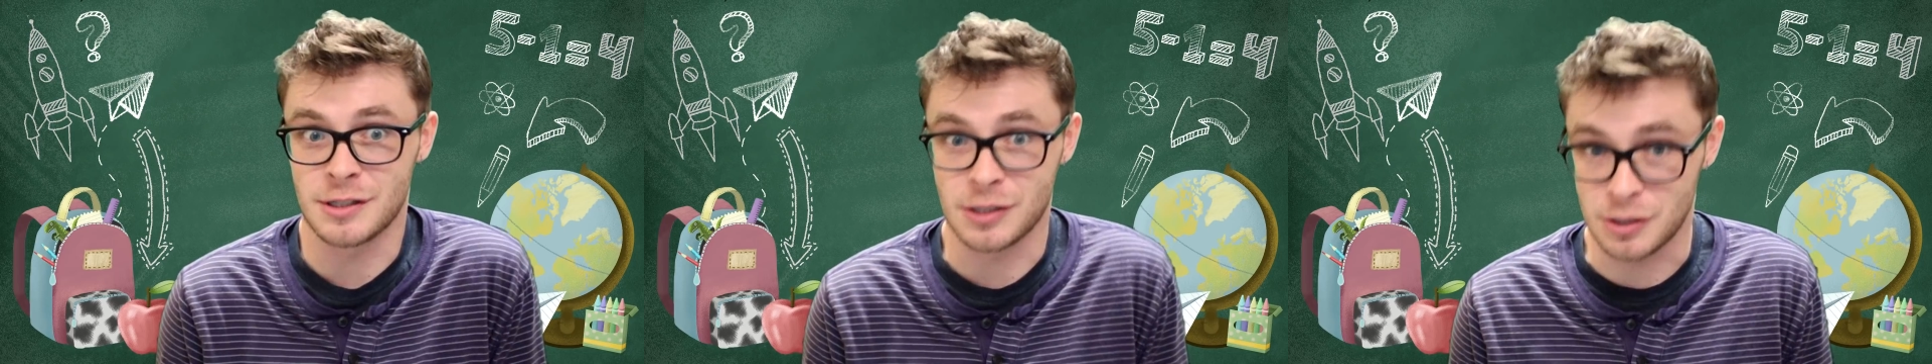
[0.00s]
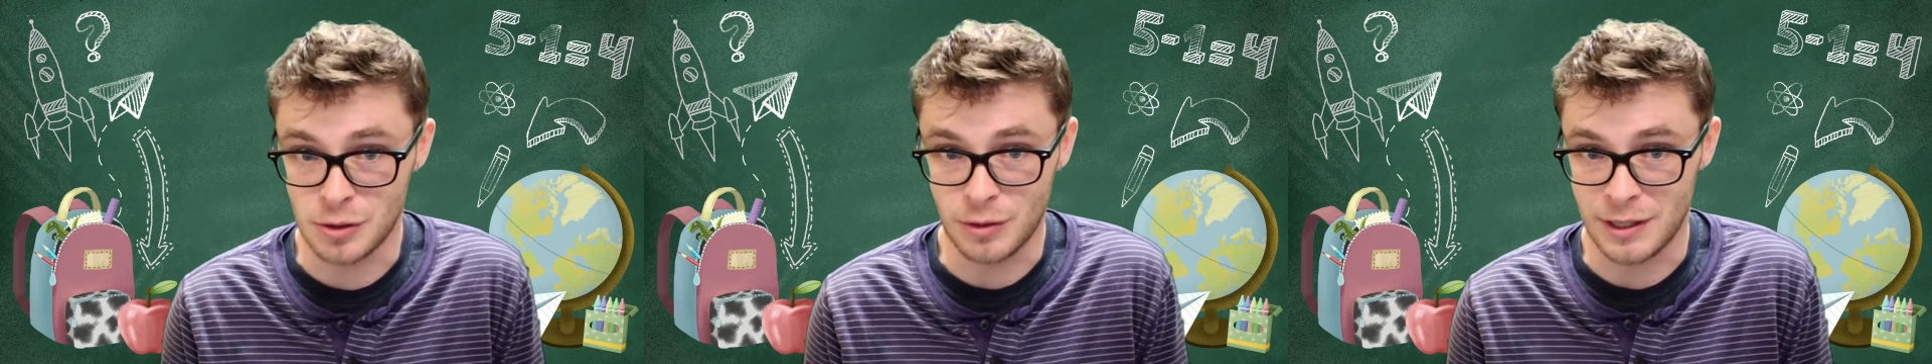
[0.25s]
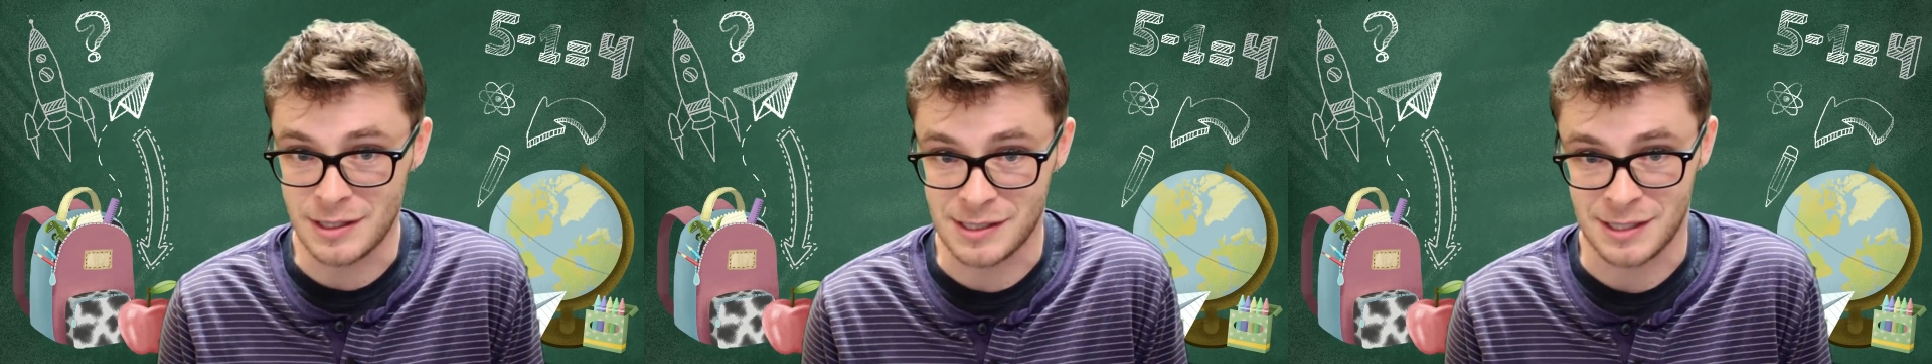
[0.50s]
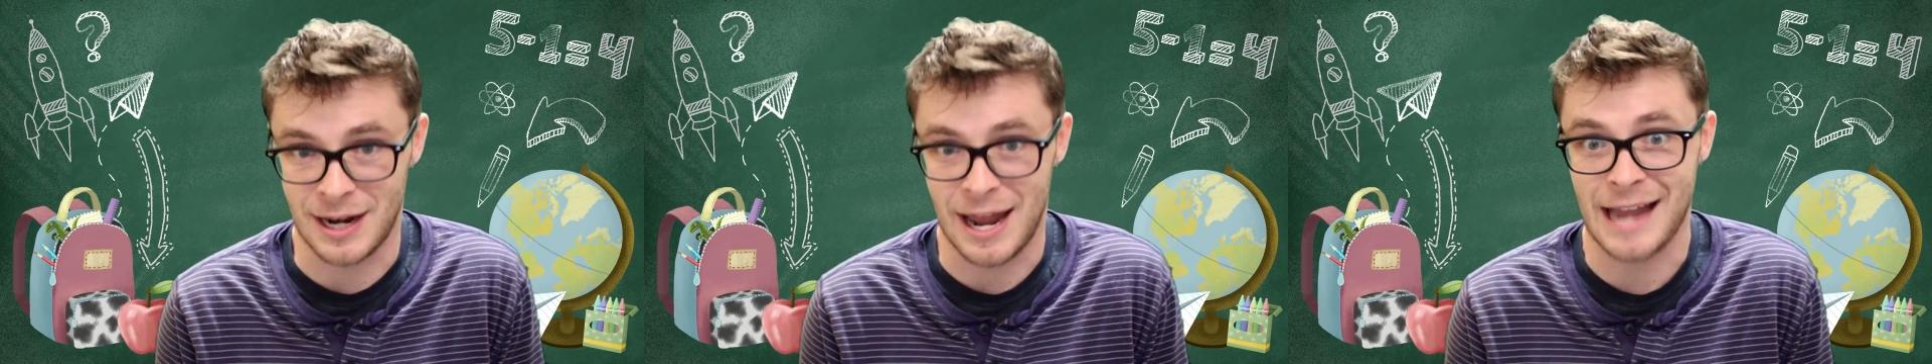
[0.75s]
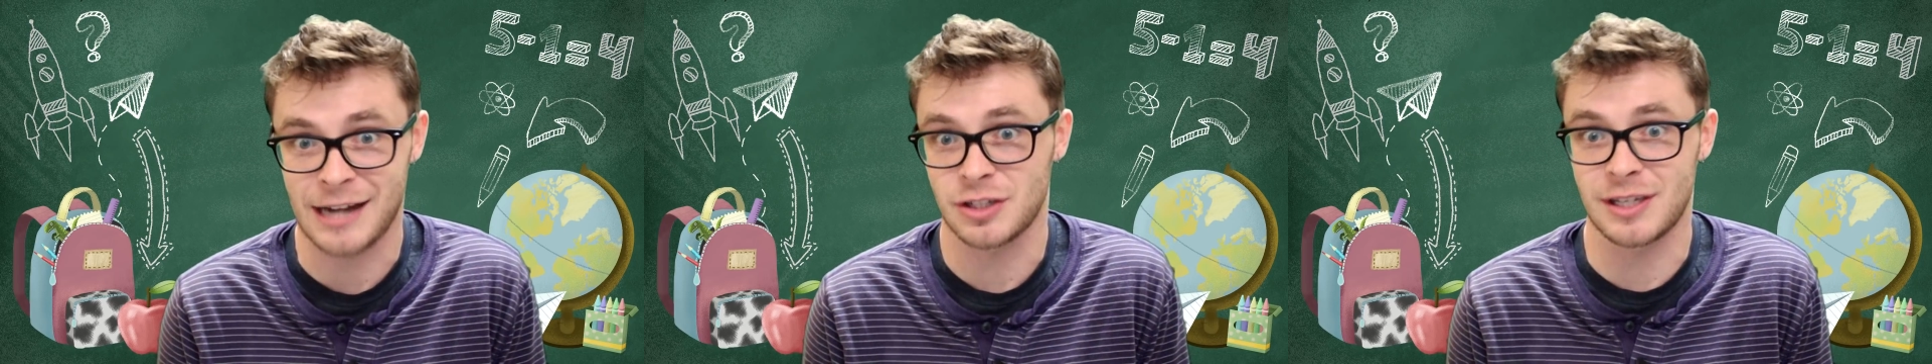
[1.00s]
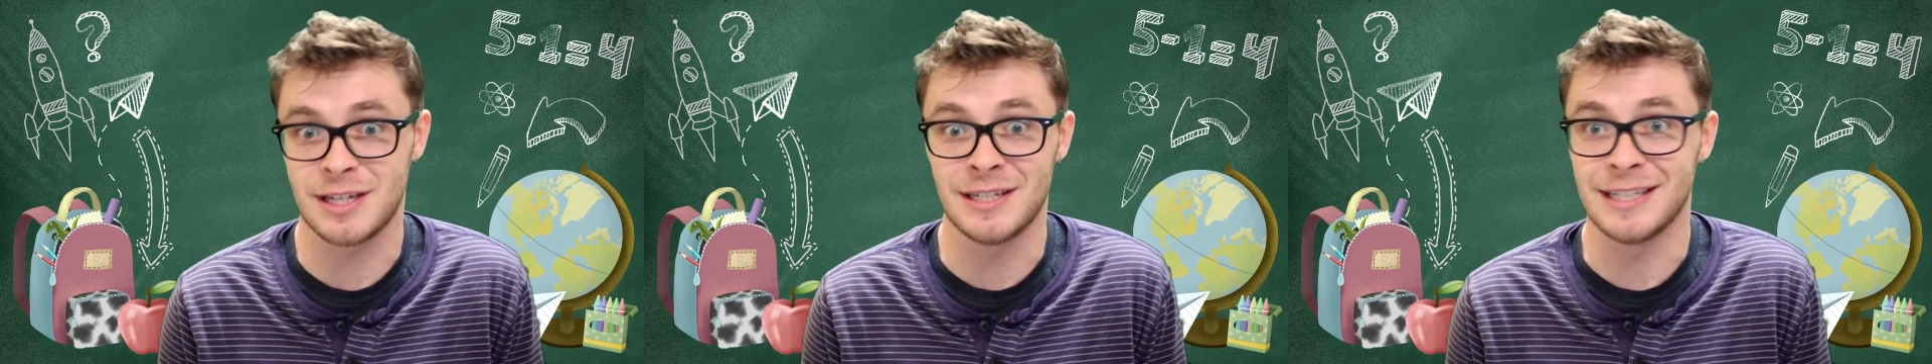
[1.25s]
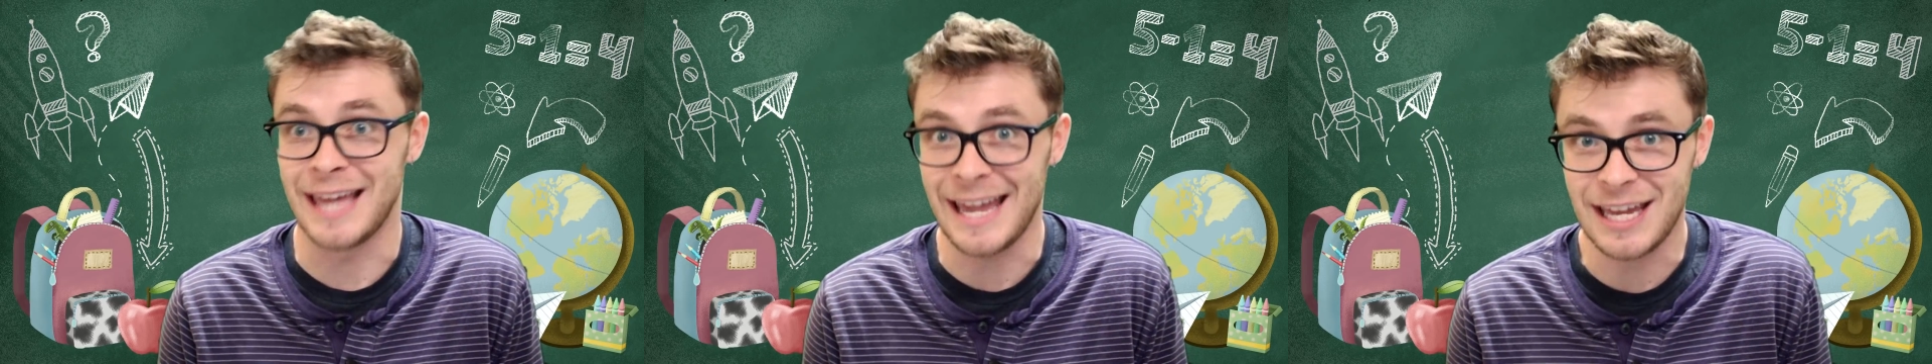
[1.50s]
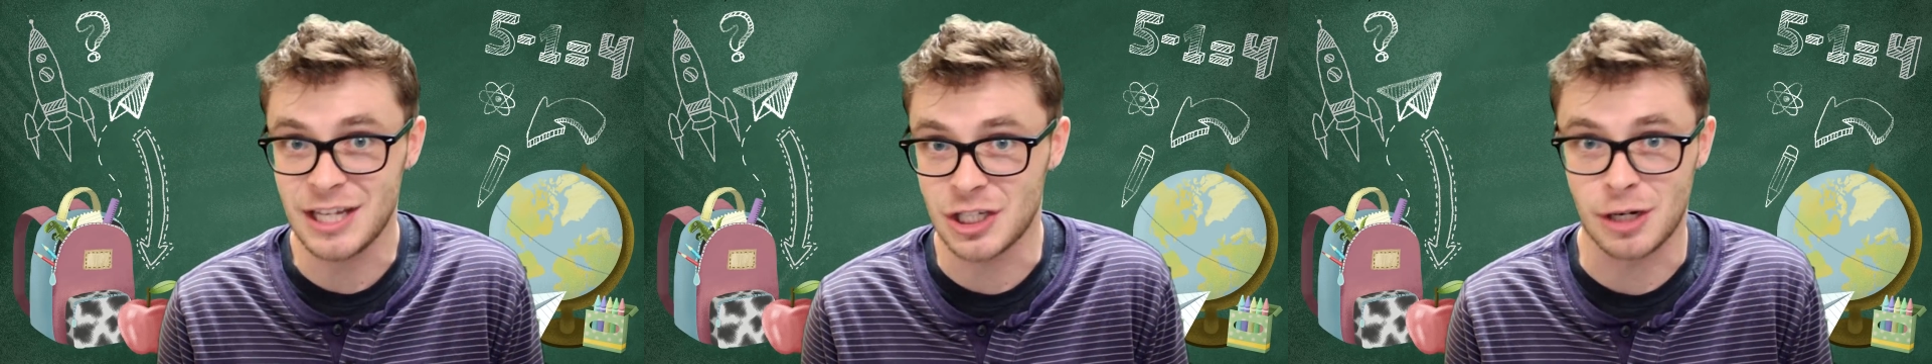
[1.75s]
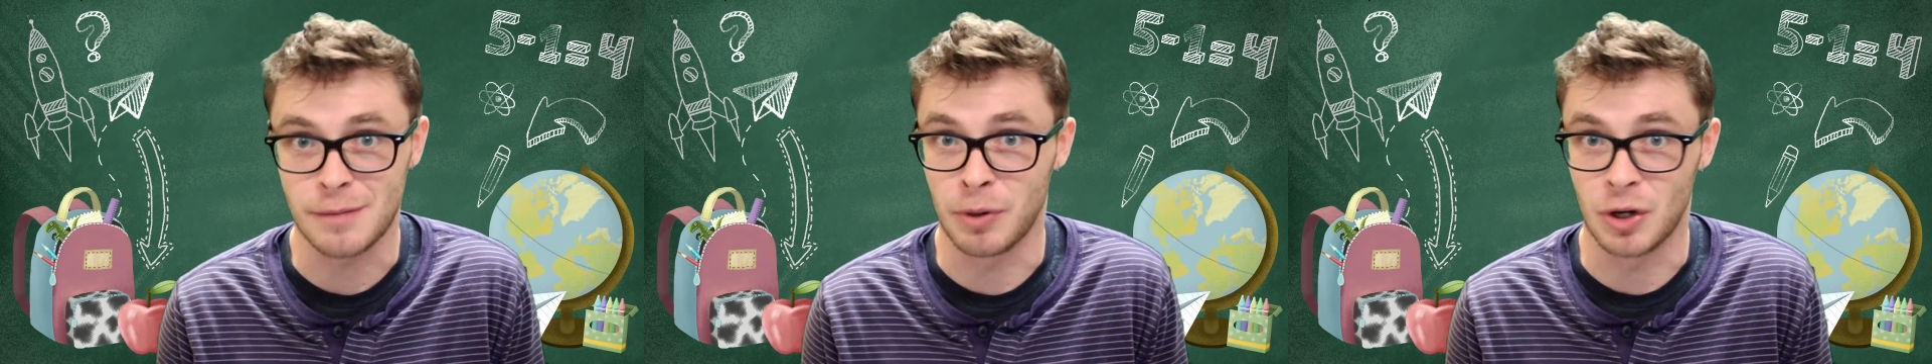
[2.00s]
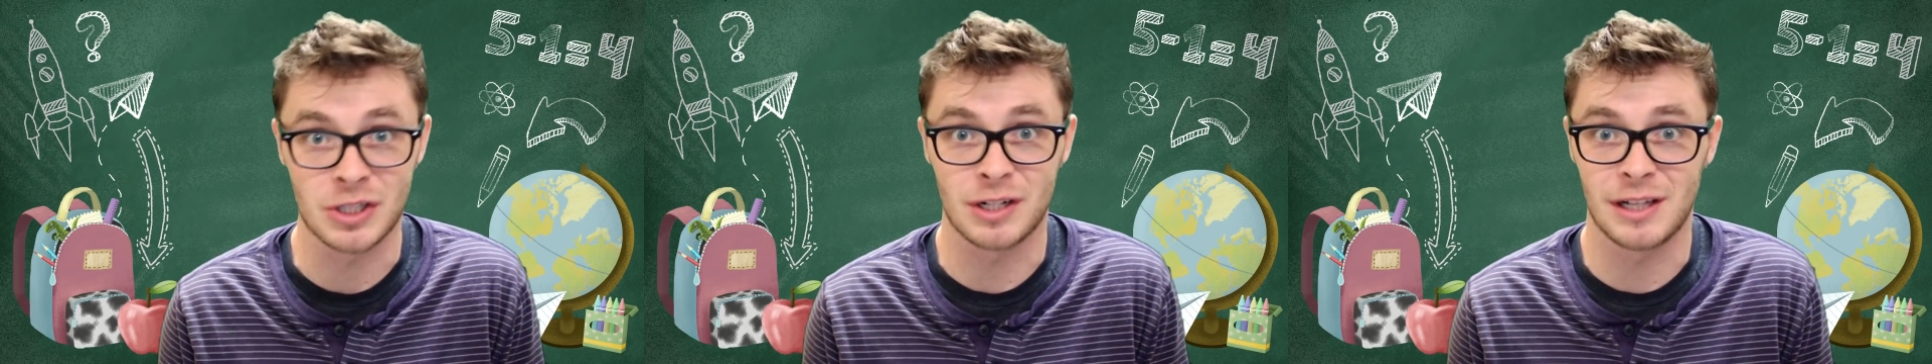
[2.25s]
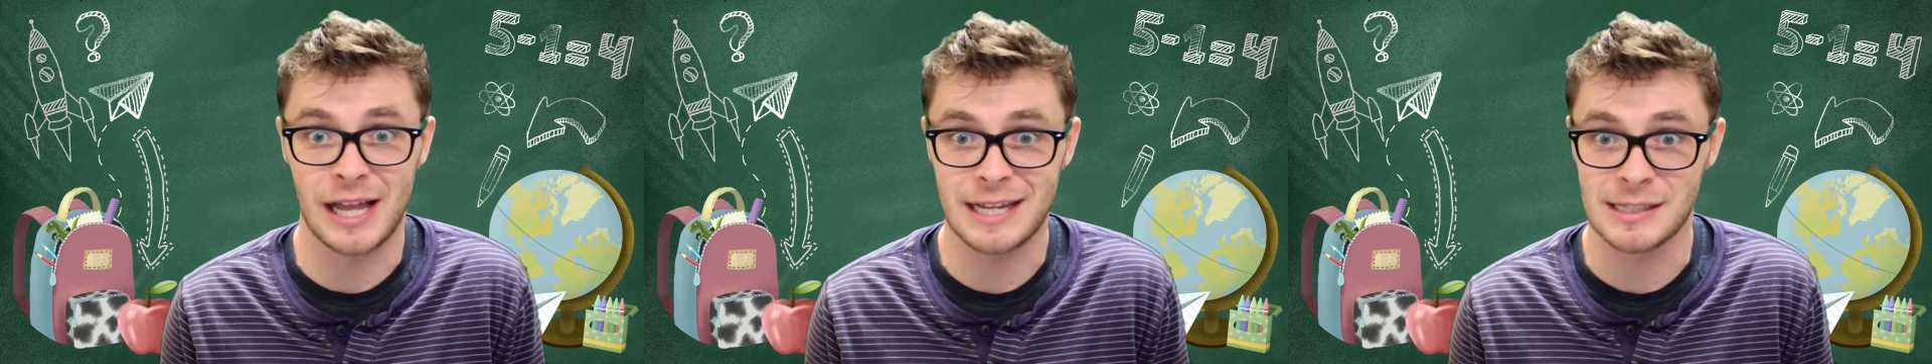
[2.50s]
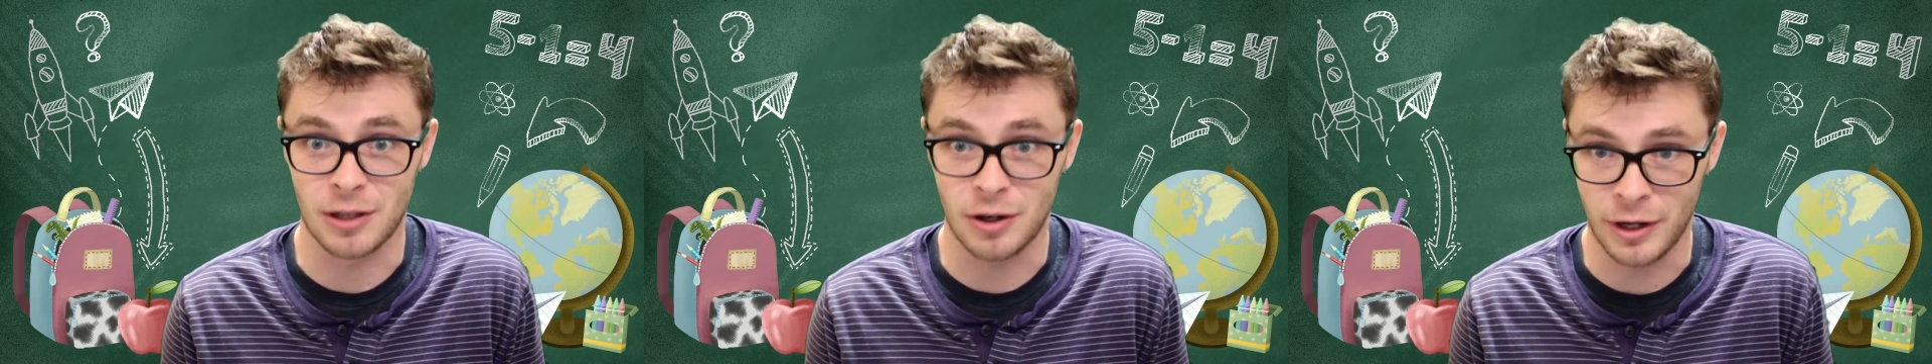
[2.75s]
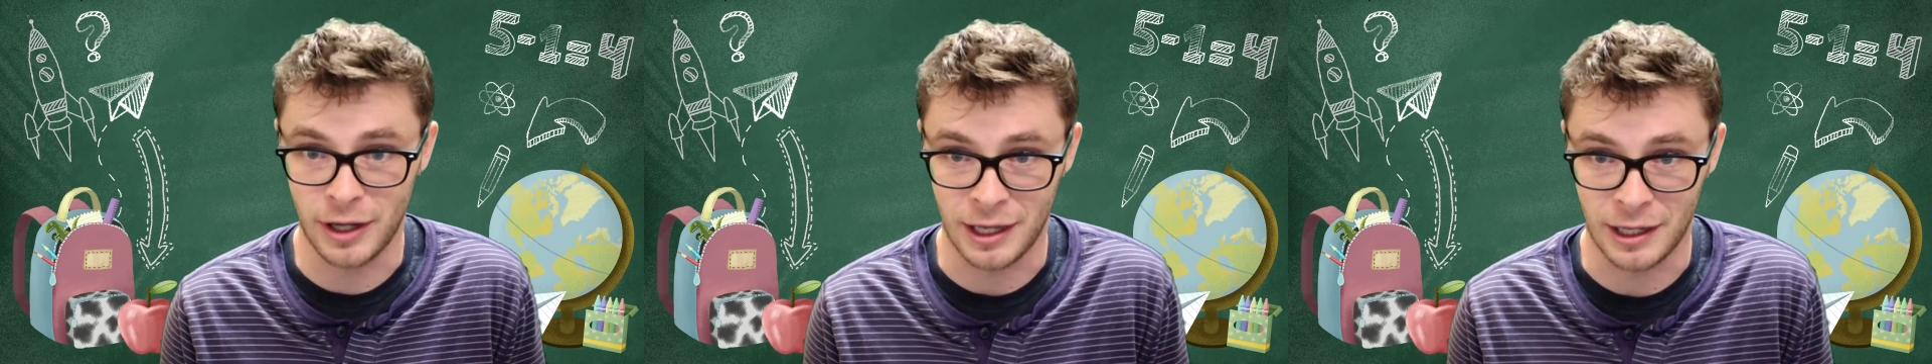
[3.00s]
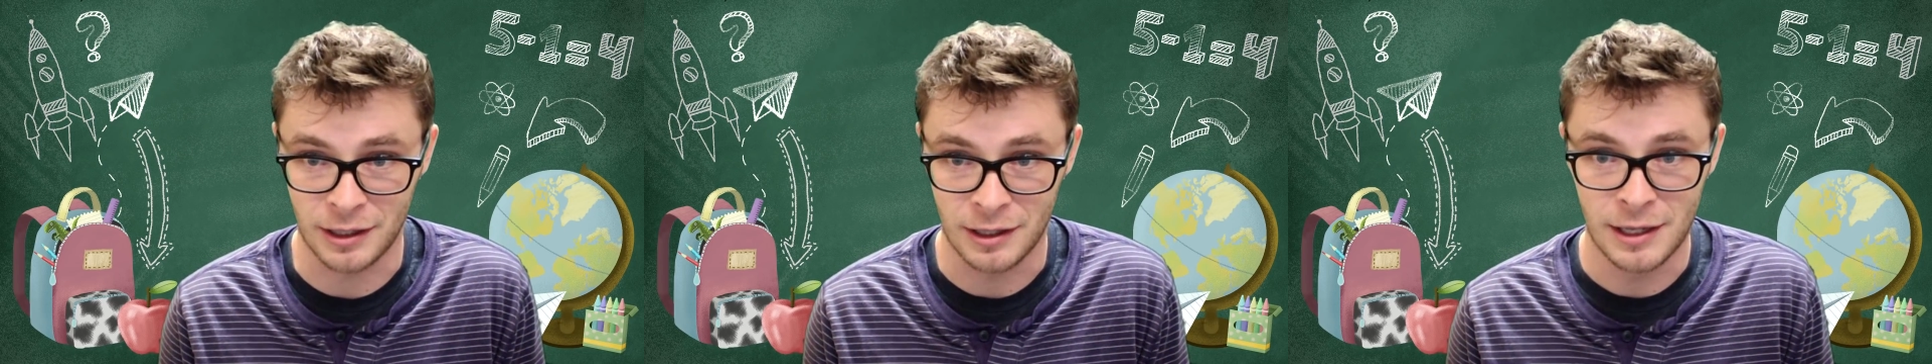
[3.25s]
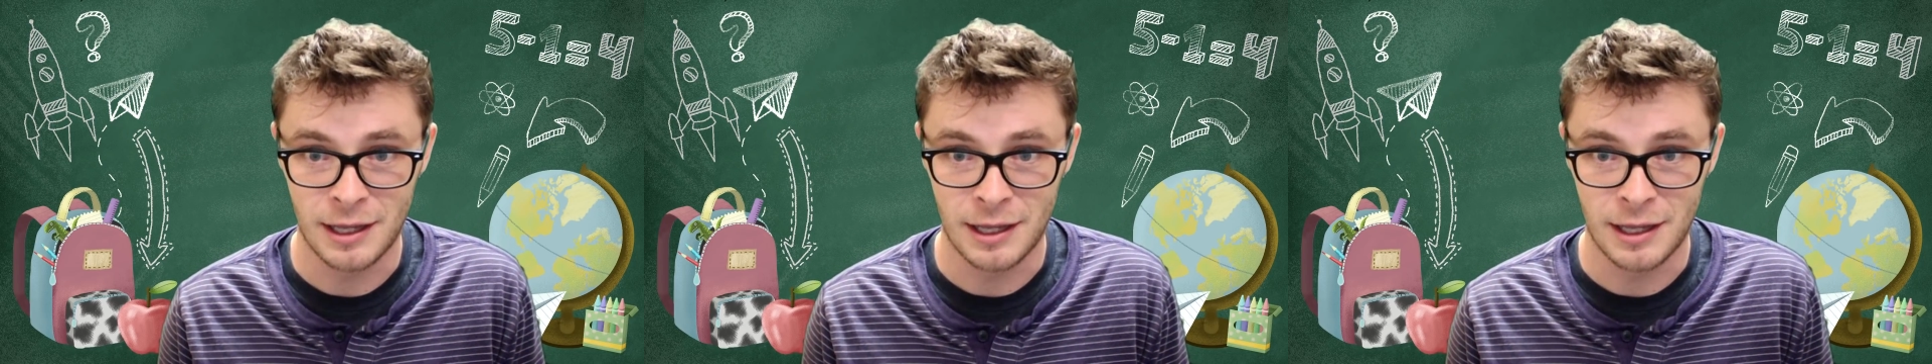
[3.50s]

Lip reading: and students can actually engage in personalized learning.